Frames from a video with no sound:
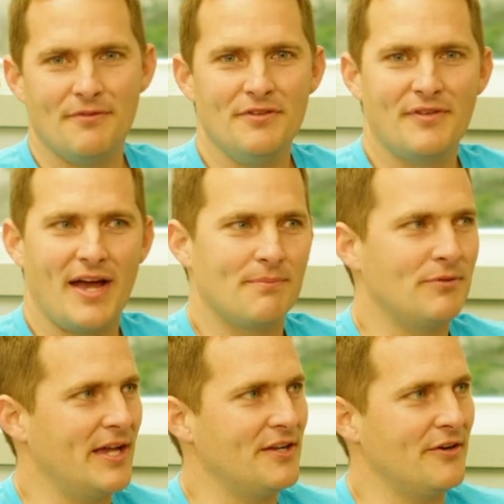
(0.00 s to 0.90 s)
If you've got a
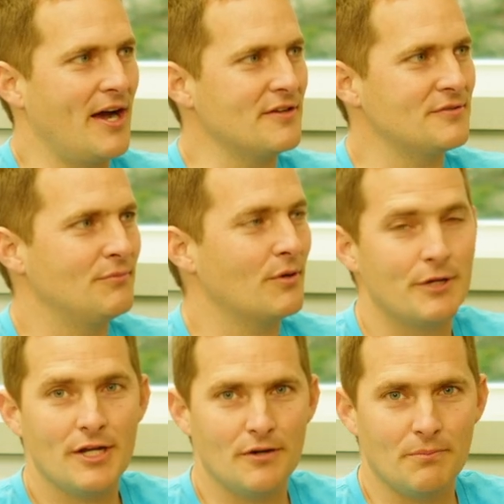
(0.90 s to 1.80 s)
plant in your house, what do
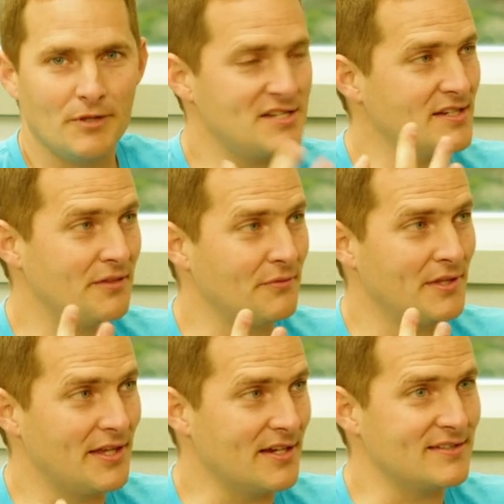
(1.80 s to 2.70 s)
we know? Plants need three
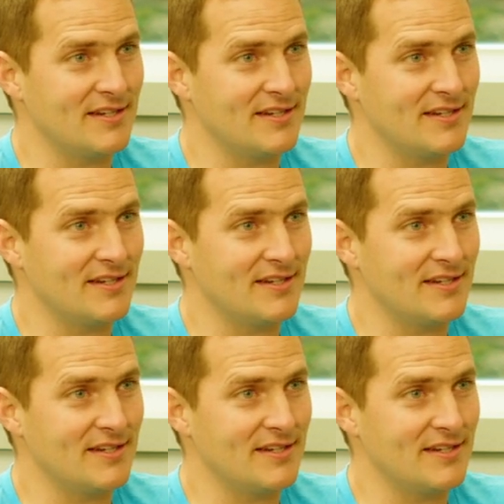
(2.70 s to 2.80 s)
things.